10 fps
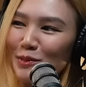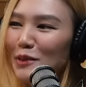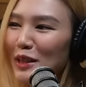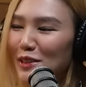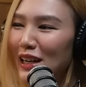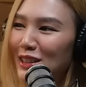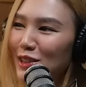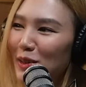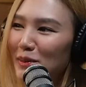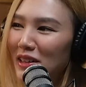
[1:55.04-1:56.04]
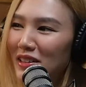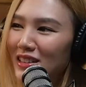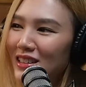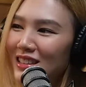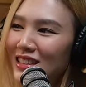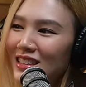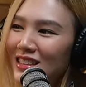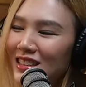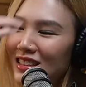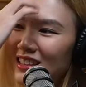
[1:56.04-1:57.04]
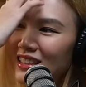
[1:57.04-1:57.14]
But it's what okay, do you guys okay. talk about? Uh, we talk about